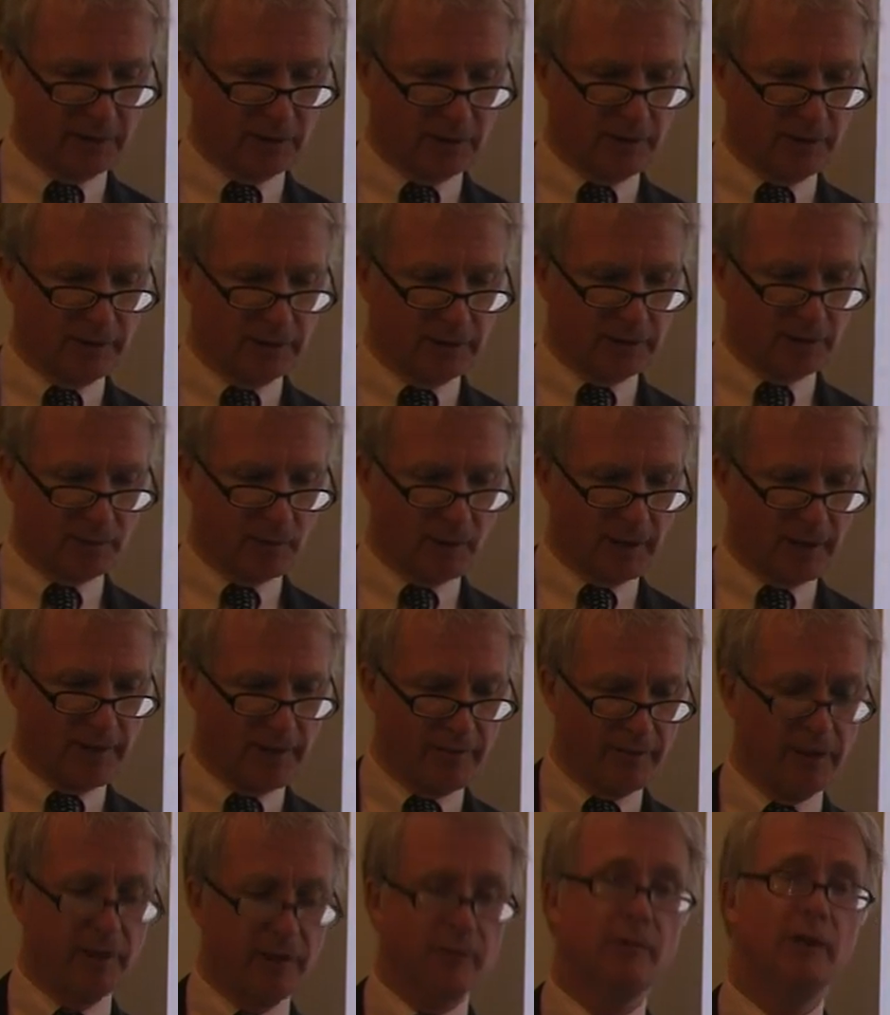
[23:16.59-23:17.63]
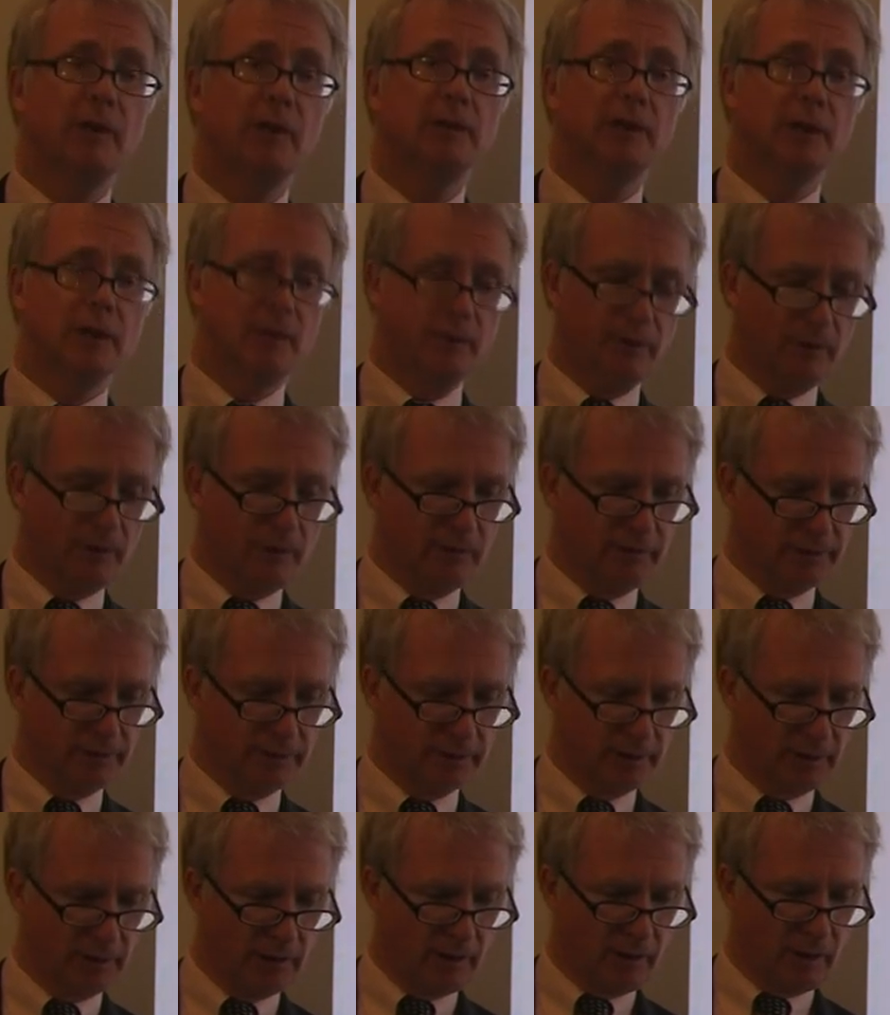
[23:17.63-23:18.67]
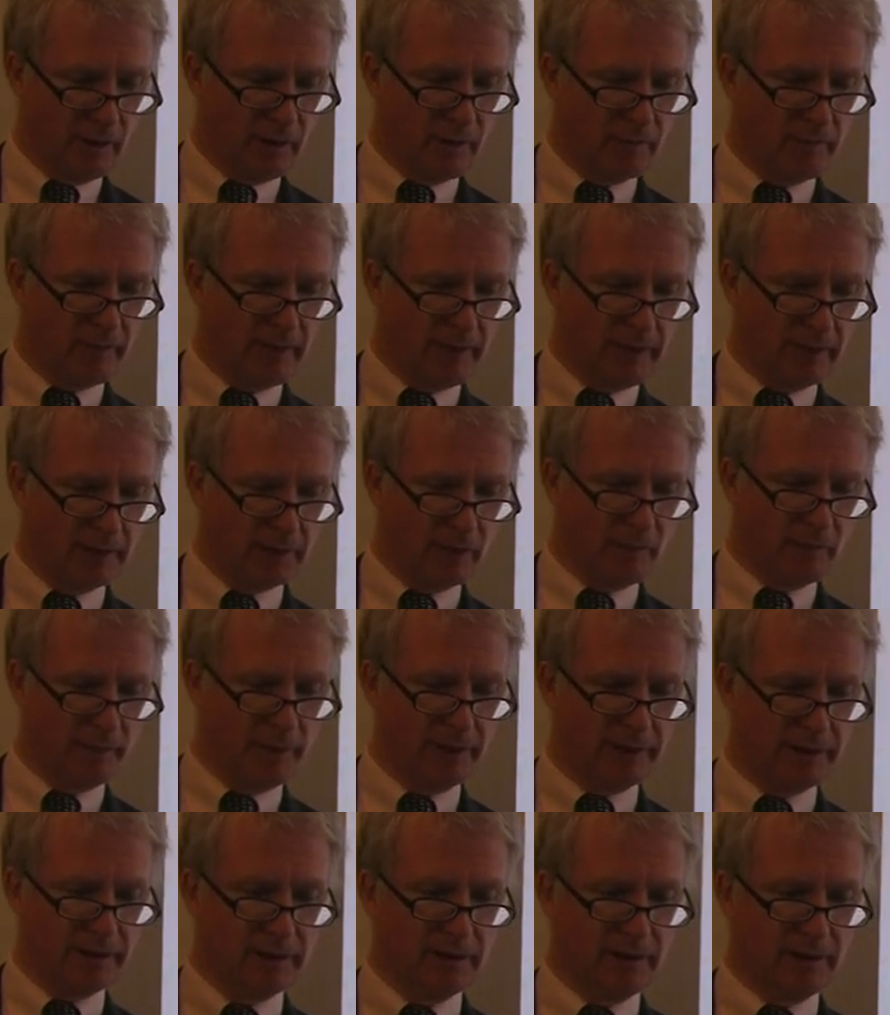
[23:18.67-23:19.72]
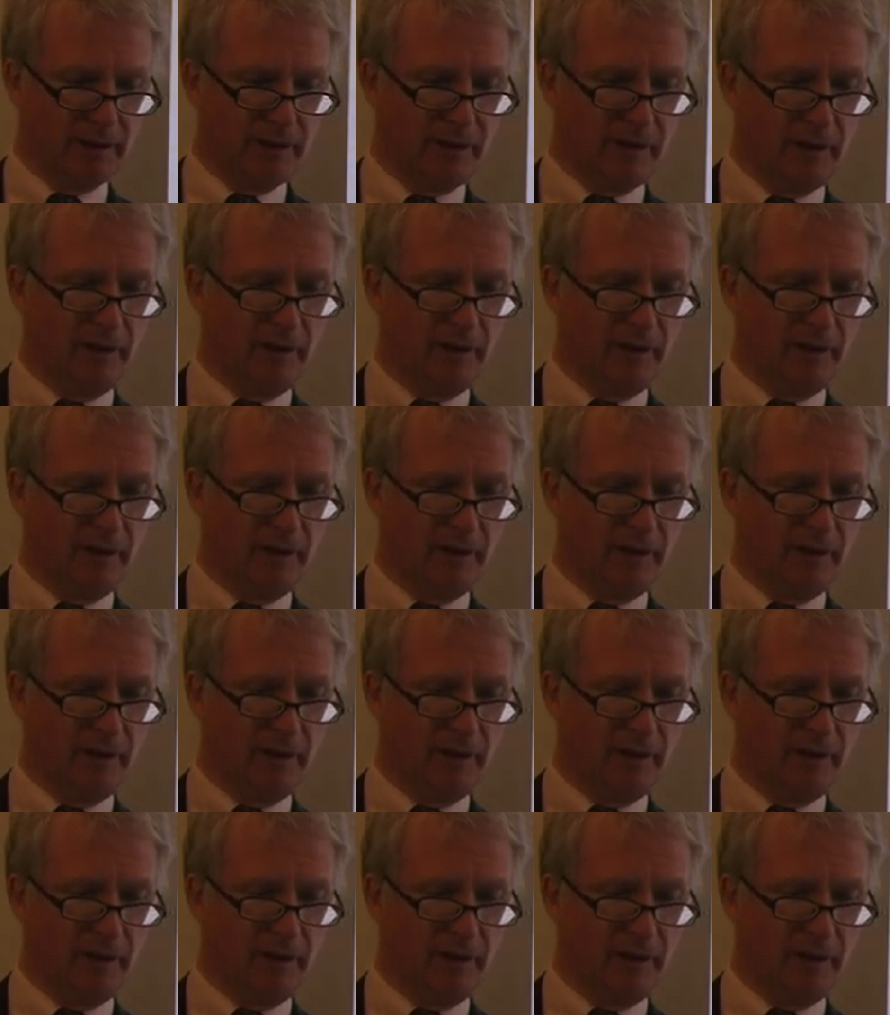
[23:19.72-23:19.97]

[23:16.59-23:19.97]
to display the divergent views on many topics.